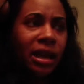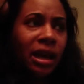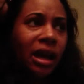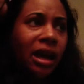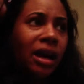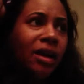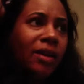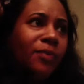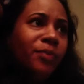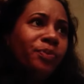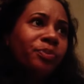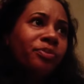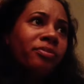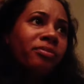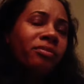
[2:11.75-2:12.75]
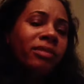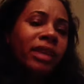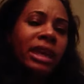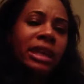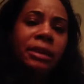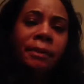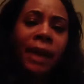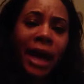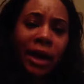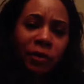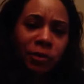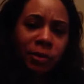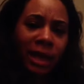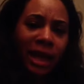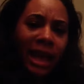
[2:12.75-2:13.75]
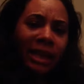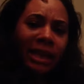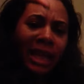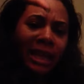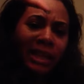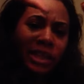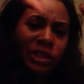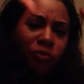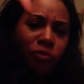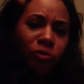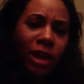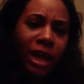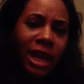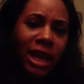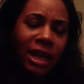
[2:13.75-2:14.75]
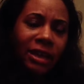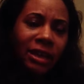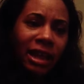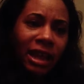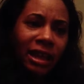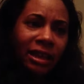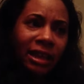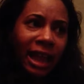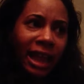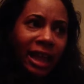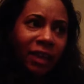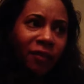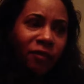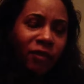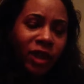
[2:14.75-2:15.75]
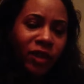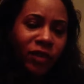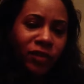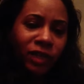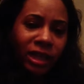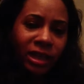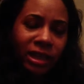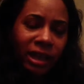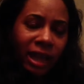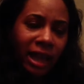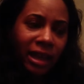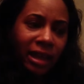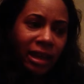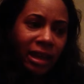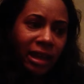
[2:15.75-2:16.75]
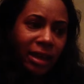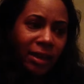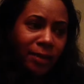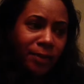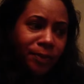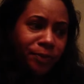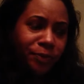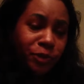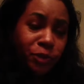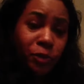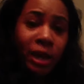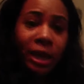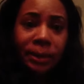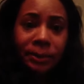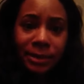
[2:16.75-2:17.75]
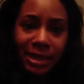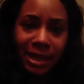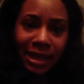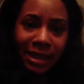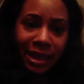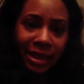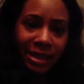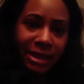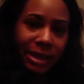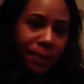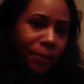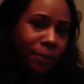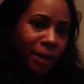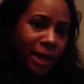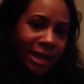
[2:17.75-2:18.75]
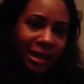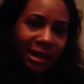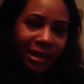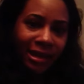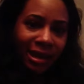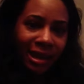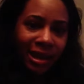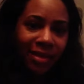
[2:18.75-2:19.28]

um in the back room they had like these red like velvet like um drapes and they separated